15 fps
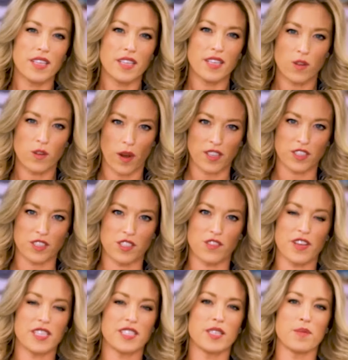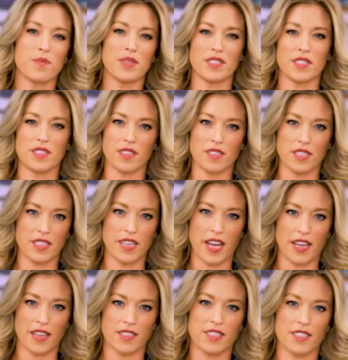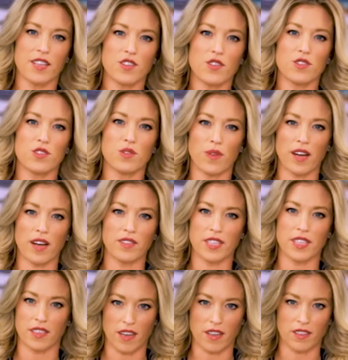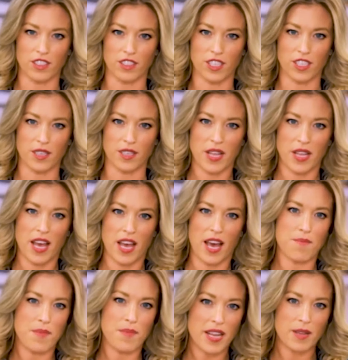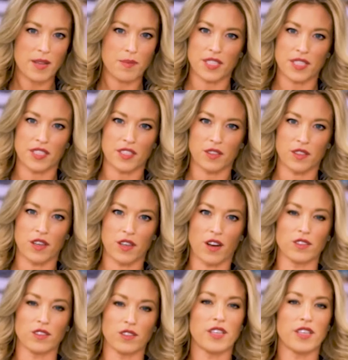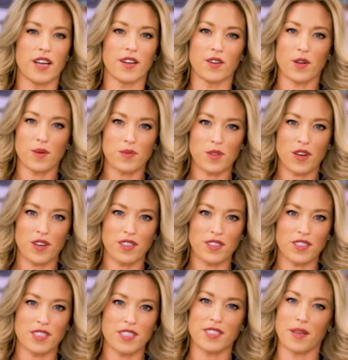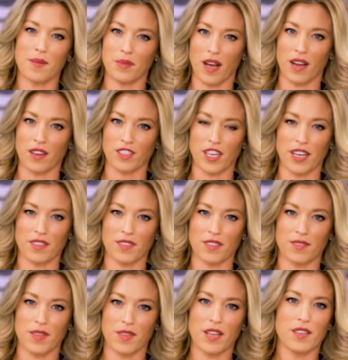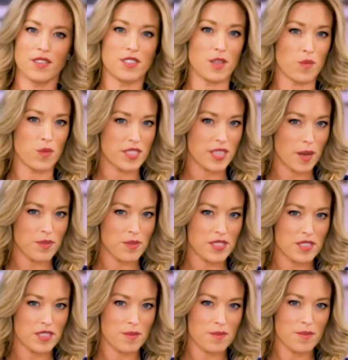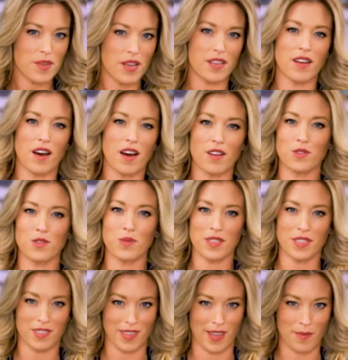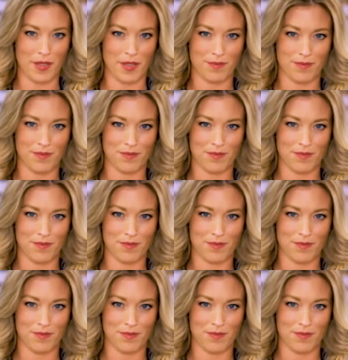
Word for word: Key questions facing businesses today centers around technology, and many in particular are looking at cryptocurrencies and blockchains some with skepticism and others with excitement.